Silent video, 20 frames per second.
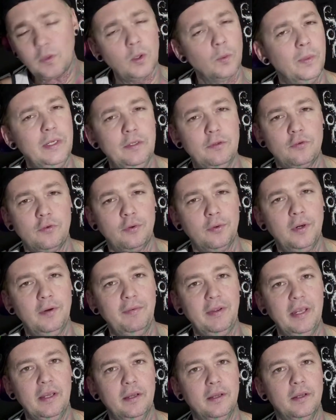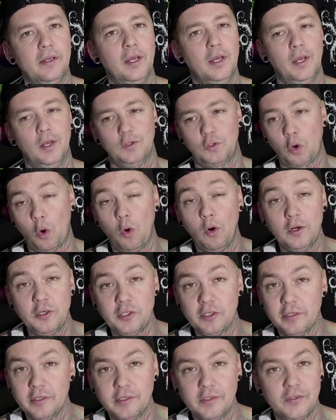We do trivia,
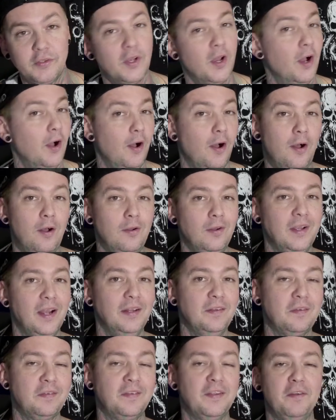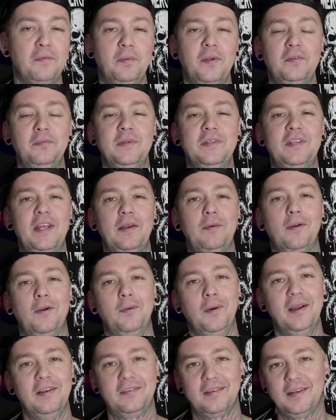tortures, all kinds of stuff. Plus, we take
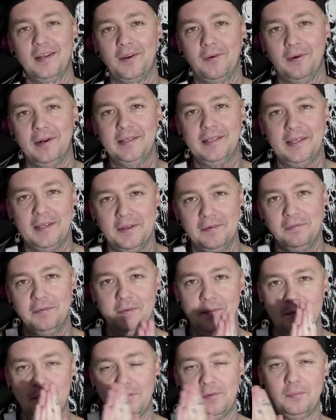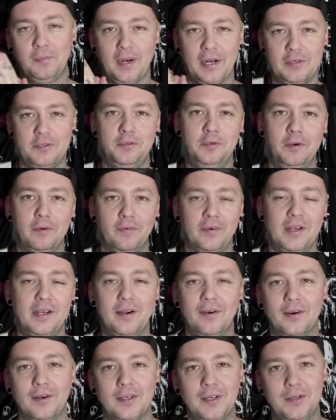requests, and it greatly influences what I shoot over here on